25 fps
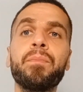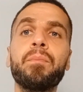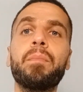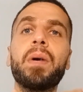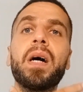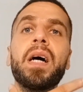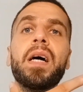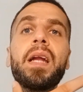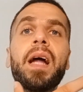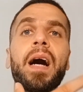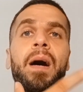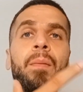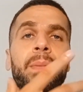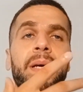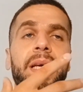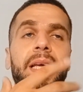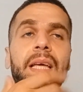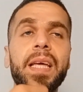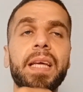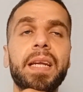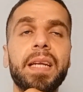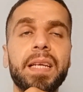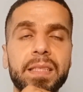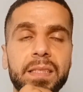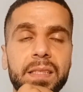But I'm gonna
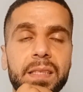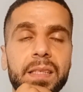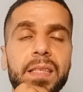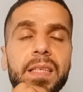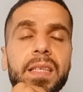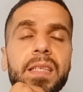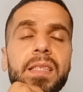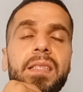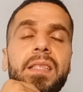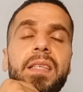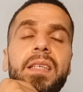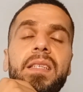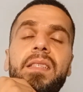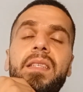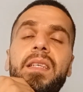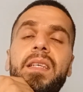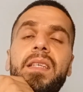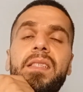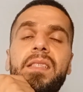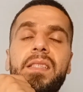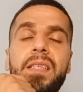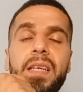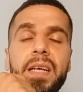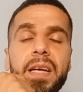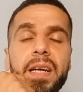get into this. This
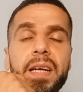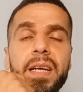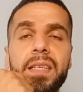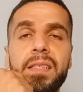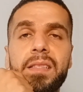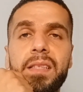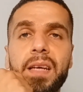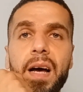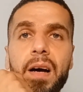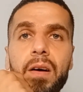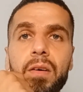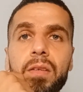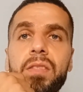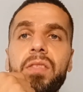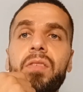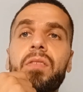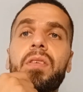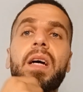is Tarik Talks.